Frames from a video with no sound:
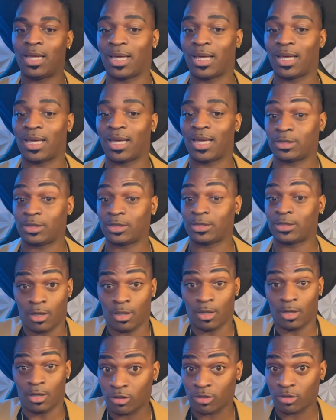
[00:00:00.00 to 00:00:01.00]
because
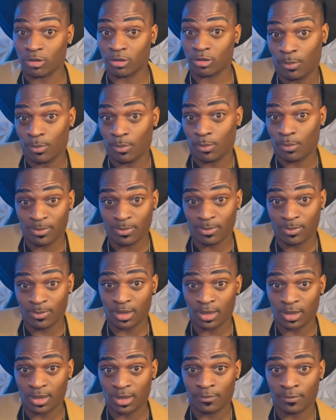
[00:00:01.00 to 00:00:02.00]
lawsuits get really
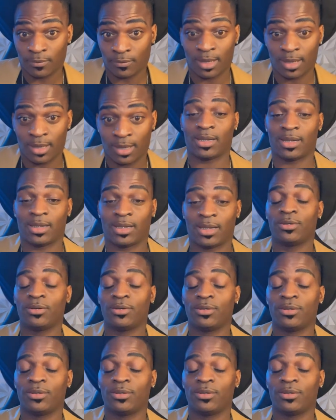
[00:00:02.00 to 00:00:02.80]
expensive, they do.